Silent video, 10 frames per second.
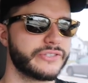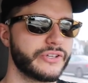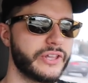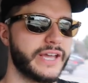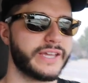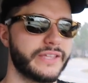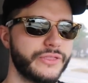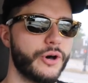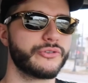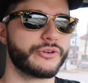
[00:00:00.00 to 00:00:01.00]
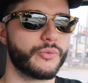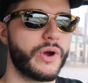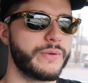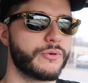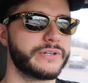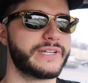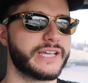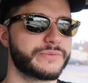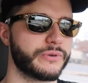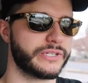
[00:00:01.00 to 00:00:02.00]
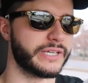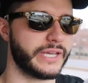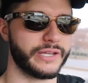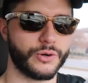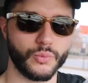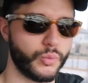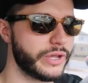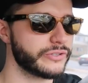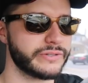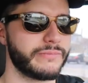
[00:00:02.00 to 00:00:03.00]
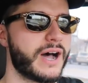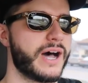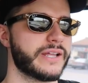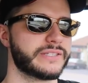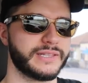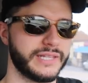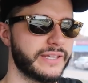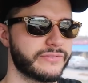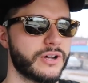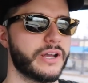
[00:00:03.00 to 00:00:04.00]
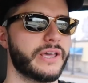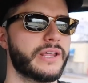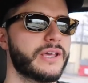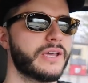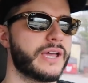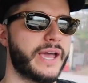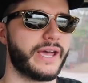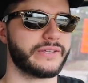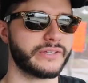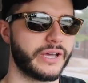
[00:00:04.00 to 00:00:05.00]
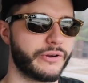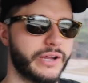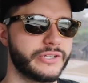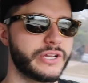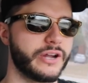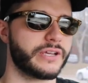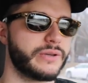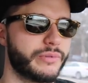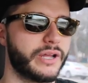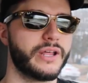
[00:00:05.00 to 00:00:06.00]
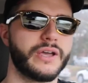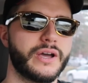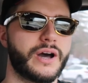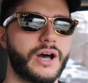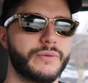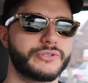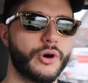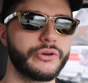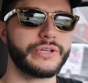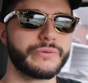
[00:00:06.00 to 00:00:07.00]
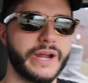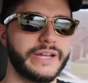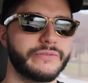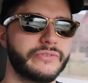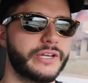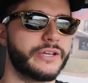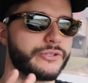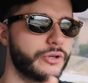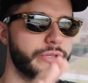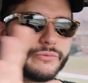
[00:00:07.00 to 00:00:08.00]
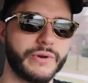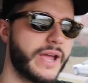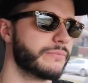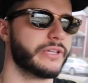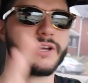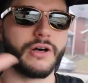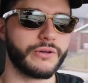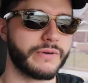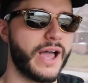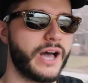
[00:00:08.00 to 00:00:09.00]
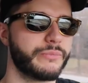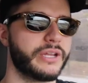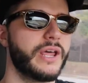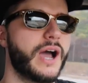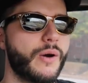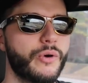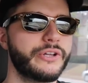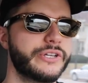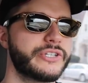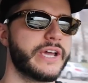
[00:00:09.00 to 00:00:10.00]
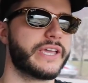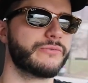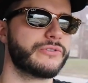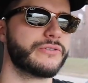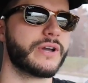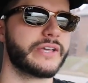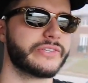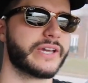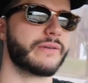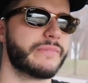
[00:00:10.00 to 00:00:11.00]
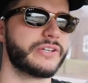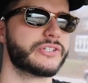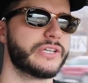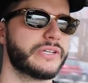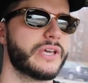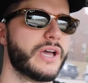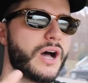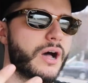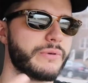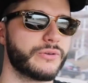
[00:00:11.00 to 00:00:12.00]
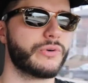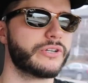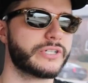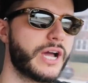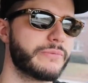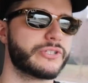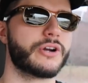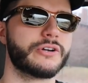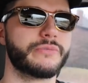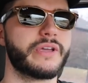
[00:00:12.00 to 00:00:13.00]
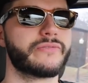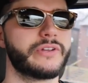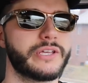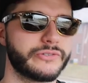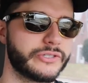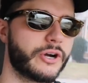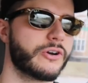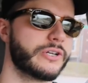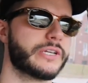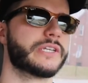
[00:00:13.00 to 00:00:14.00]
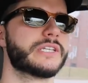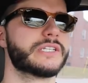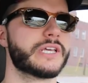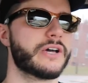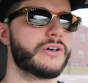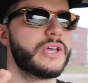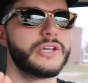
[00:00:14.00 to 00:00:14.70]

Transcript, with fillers: So like those are way more desperate to get wheels and mods and lift on it as uh, Grand Cherokee. But um, totally random video, totally rambling all around. But I wanted to check in with you guys, like I mentioned. Um, in the wintertime, it's harder to make videos, it's harder to detail.